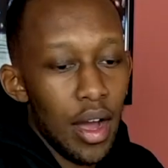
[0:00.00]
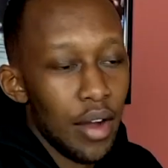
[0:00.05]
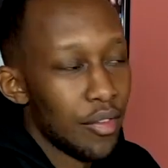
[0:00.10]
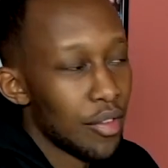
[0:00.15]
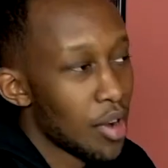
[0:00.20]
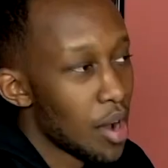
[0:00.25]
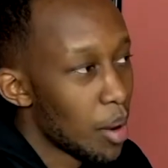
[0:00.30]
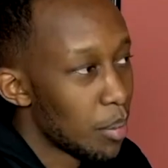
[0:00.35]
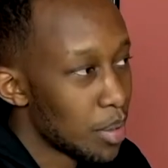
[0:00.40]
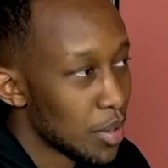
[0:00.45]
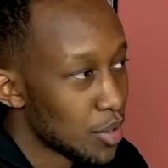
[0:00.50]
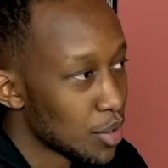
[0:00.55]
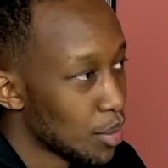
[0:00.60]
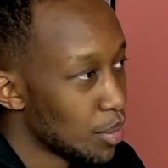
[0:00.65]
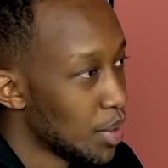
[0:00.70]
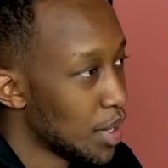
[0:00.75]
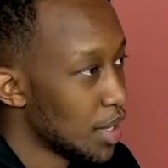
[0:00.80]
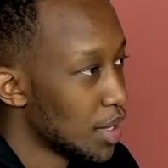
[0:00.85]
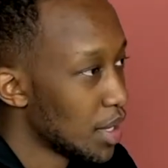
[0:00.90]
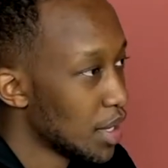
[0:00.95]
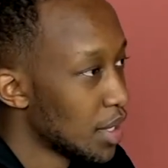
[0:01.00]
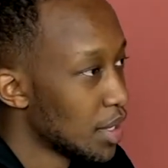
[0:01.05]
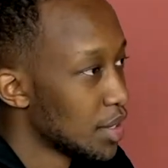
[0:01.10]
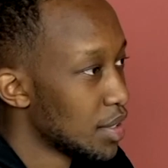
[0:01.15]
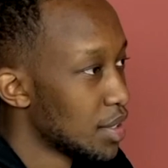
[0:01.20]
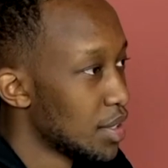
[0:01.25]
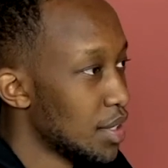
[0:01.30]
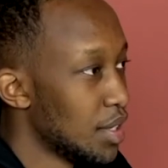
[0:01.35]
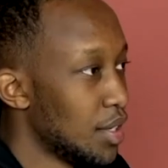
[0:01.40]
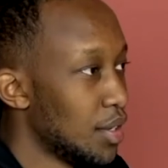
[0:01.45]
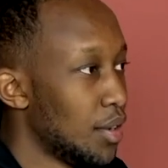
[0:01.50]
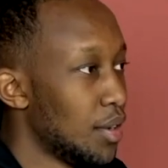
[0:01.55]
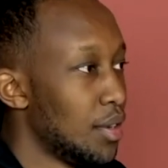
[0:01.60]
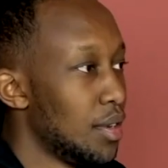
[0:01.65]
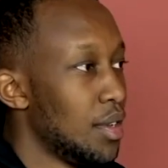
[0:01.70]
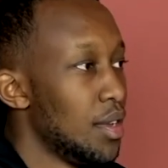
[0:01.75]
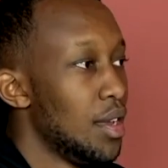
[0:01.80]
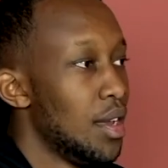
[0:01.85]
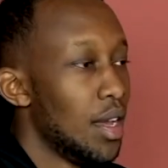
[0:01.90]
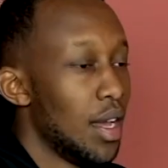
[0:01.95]
wow, I've accomplished so many things,
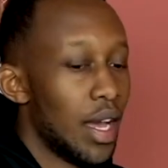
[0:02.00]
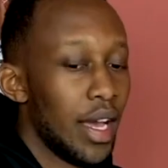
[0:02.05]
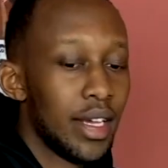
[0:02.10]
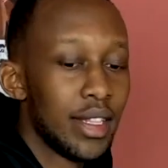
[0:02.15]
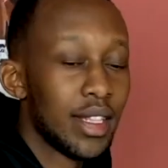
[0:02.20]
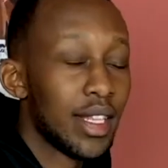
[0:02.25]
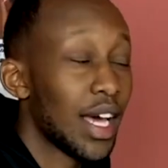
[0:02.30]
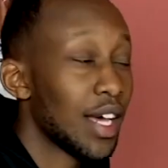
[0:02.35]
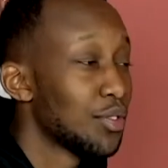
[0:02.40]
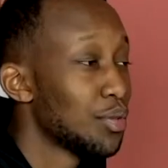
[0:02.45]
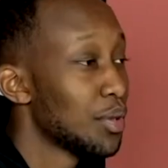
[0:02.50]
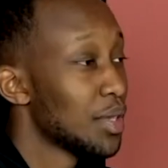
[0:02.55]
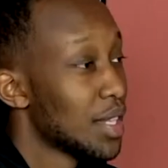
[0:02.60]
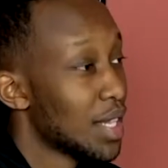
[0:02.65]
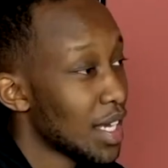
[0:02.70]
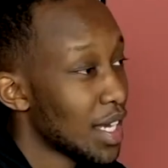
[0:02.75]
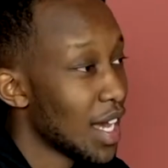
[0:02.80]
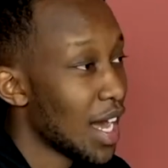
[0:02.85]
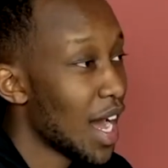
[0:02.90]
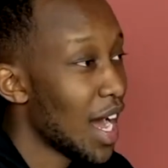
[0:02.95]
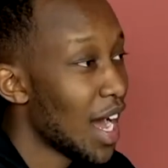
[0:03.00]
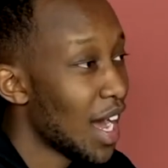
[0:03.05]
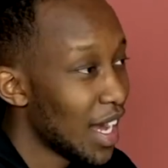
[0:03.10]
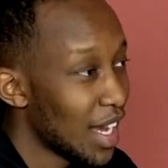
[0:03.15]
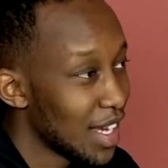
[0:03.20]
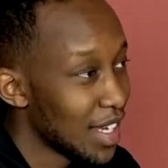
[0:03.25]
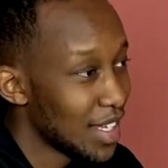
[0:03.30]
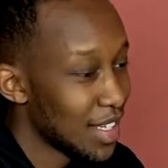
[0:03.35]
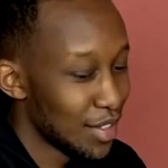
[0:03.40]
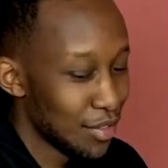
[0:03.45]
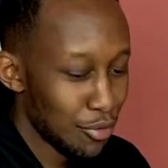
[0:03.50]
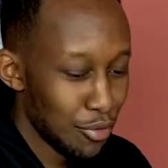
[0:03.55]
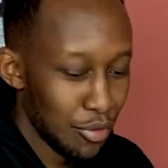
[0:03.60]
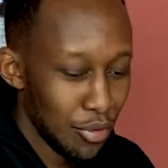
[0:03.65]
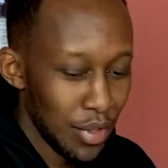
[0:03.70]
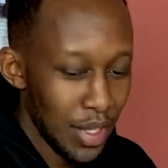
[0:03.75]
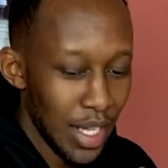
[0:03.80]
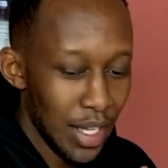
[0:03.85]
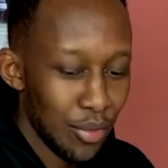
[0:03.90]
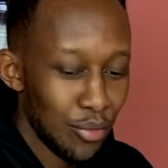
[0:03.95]
you know? And that's one thing I
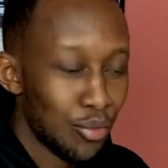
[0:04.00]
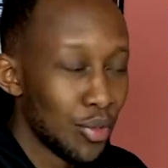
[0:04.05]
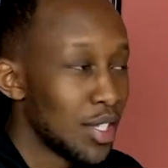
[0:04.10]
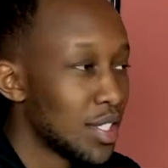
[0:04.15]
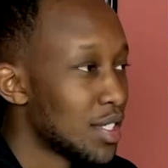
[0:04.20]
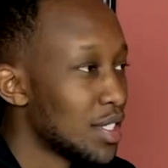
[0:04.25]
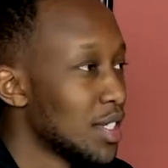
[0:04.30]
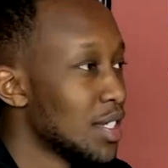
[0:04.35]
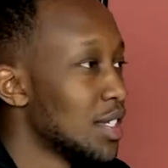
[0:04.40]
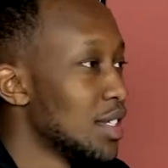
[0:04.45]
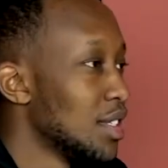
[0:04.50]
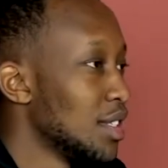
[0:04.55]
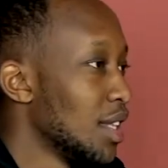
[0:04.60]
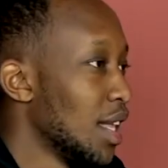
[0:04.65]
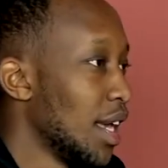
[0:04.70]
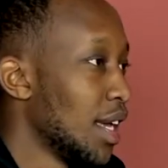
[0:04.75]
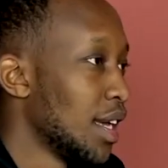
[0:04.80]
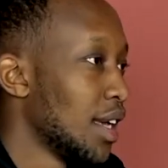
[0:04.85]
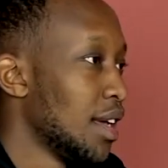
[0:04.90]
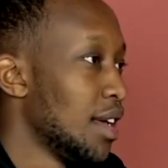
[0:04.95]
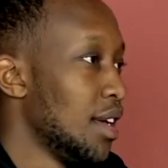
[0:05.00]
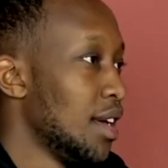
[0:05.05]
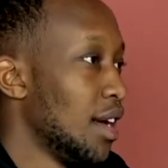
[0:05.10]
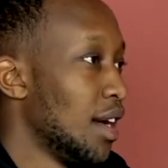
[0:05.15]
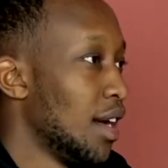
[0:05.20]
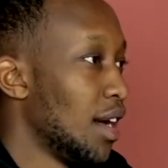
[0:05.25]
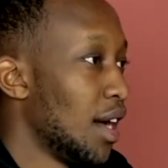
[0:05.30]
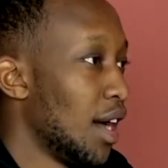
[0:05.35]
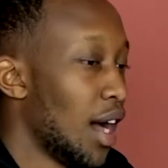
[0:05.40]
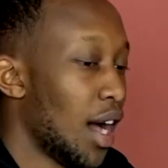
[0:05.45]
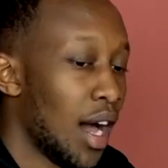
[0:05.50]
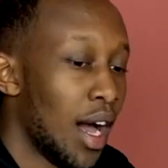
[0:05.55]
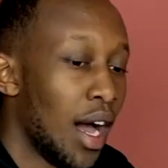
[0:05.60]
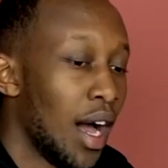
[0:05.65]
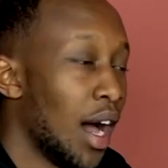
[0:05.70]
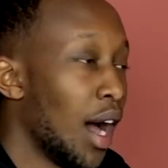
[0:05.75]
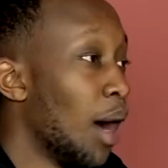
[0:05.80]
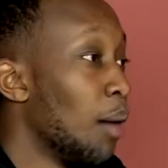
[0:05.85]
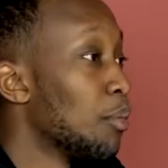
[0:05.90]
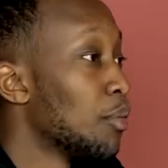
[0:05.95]
like recently, like,
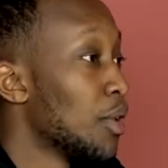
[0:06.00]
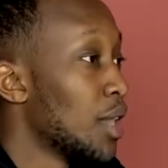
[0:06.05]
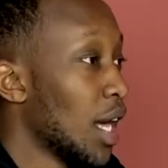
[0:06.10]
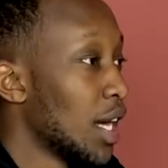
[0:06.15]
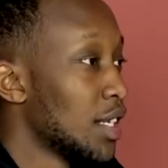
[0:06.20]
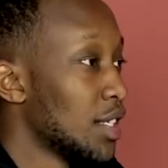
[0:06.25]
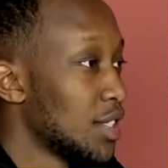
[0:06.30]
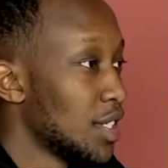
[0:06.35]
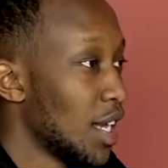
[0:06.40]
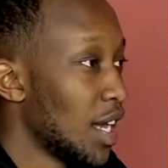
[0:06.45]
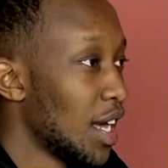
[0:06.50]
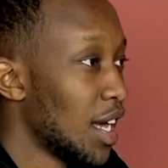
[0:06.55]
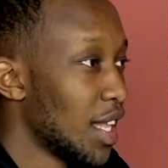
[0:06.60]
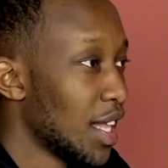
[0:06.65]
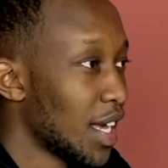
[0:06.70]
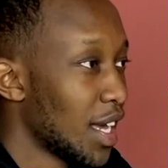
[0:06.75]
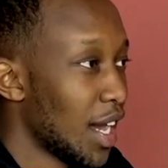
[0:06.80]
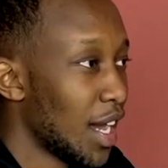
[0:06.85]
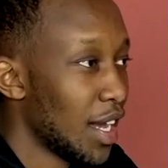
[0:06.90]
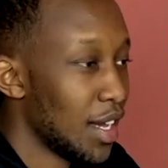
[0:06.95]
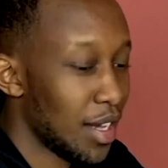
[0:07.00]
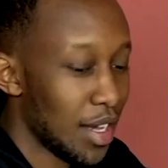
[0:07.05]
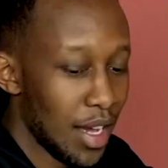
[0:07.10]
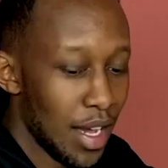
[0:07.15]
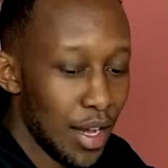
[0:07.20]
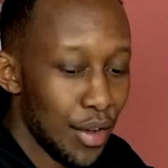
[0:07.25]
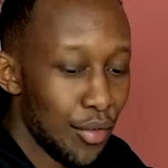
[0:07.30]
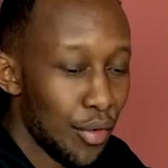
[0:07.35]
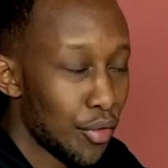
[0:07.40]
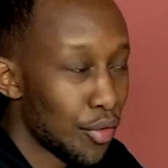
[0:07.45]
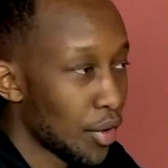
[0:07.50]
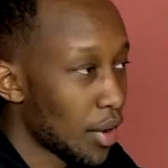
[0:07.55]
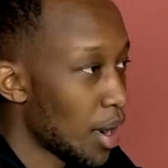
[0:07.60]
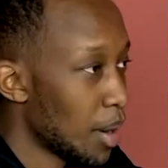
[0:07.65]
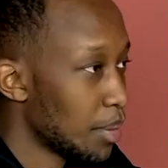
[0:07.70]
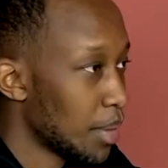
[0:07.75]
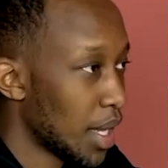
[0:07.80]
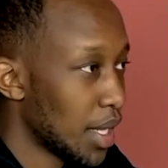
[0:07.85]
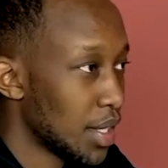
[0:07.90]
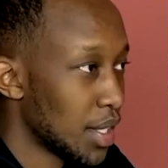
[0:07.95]
I'm glad to say I've
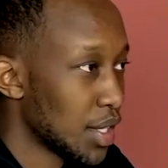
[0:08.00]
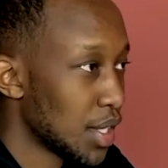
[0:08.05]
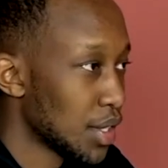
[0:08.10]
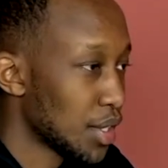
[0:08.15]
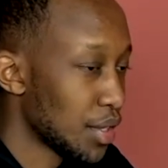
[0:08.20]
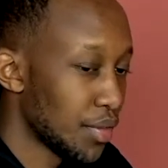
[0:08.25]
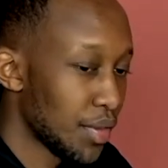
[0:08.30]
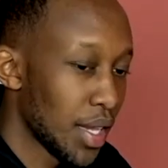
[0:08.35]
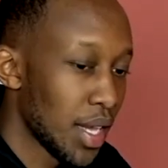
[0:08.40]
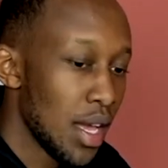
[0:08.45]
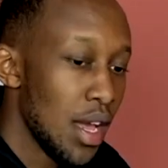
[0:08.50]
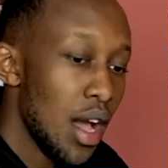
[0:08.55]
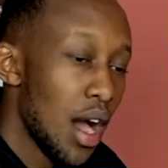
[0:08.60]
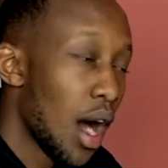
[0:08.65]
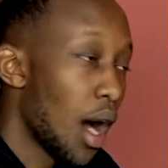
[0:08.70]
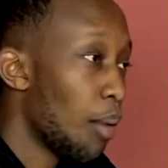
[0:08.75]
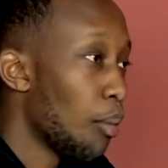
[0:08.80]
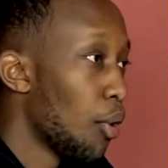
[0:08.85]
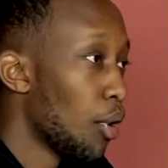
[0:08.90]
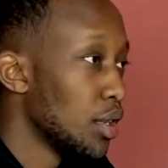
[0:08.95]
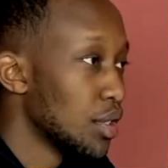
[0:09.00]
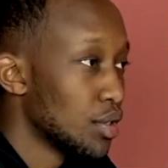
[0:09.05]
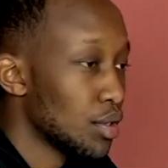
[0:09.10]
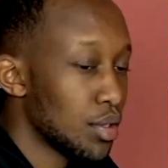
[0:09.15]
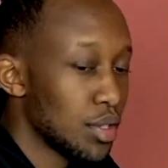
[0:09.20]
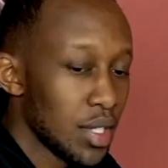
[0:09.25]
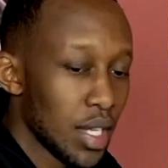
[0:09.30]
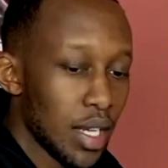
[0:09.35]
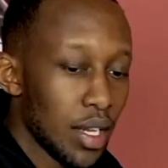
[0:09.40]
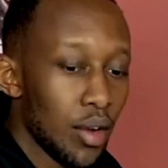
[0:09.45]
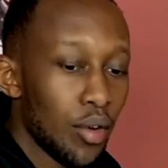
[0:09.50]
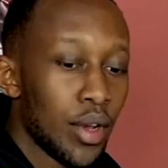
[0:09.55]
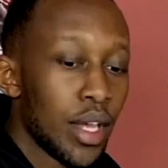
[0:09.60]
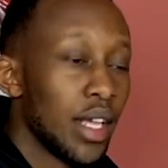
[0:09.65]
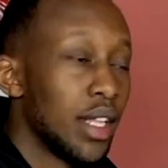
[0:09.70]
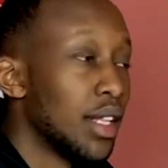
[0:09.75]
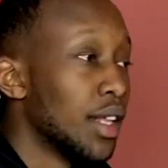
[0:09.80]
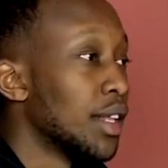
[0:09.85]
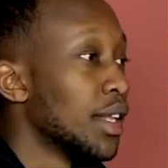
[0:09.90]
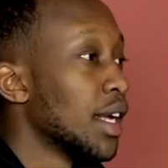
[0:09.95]
overcome that in the sense of like, I'm always
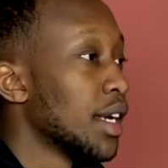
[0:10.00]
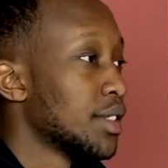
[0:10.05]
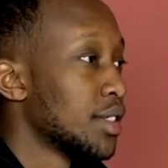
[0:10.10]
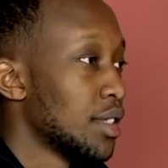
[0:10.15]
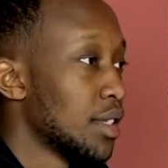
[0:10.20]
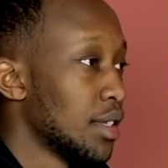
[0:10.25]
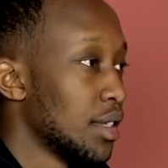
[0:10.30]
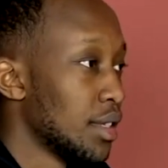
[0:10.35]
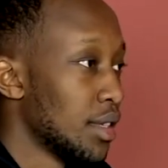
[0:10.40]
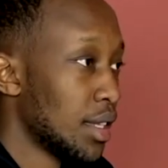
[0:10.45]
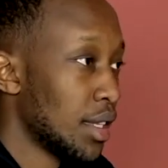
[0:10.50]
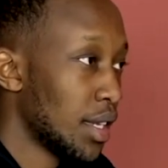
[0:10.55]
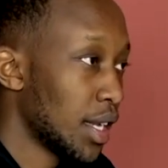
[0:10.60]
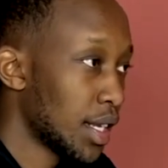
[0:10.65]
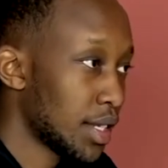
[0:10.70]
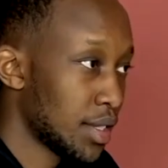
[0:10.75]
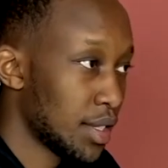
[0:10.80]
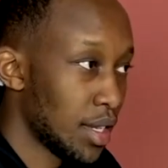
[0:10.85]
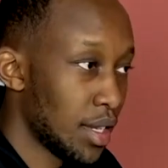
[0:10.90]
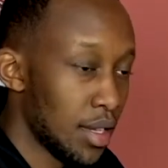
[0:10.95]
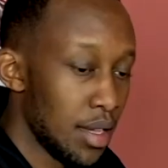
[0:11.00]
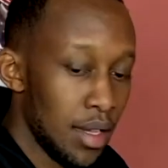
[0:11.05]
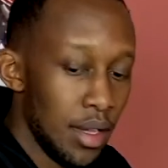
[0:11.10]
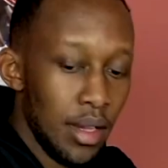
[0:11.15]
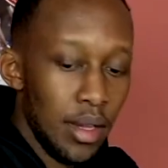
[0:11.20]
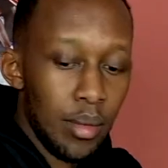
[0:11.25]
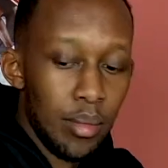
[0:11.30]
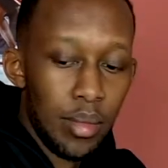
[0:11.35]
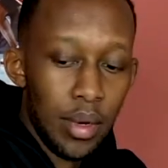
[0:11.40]
like, okay, the next thing.